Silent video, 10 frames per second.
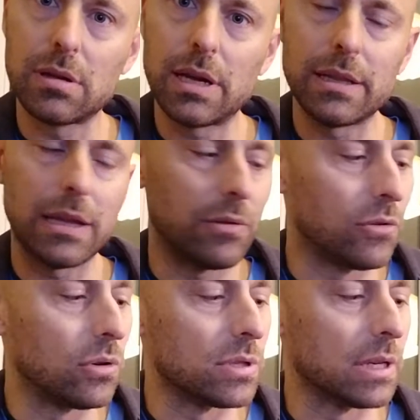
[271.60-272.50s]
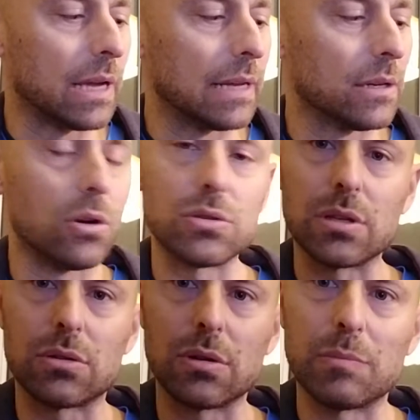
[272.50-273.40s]
and then of course it kind of goes
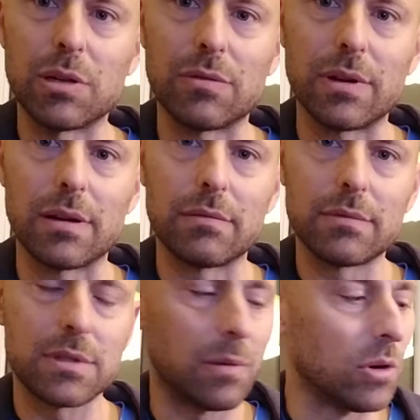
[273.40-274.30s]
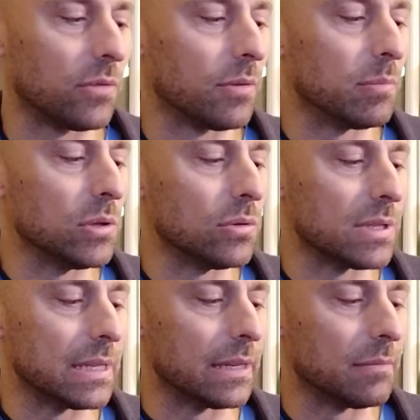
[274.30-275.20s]
into a bit of somewhat of a
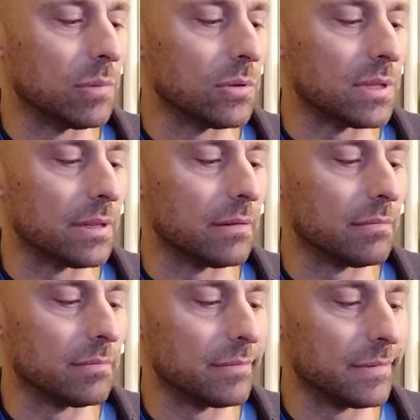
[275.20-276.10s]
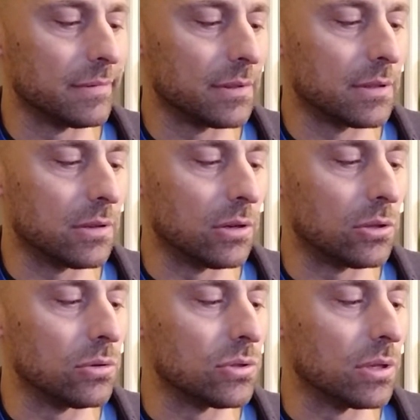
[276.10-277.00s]
bluesy
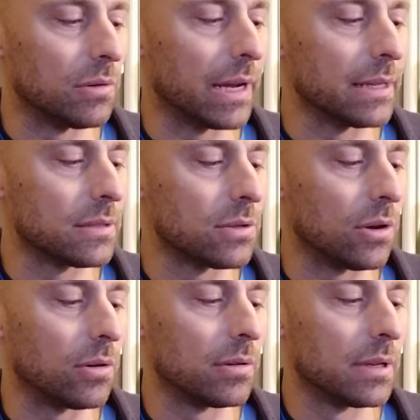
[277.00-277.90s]
conclusion, right? So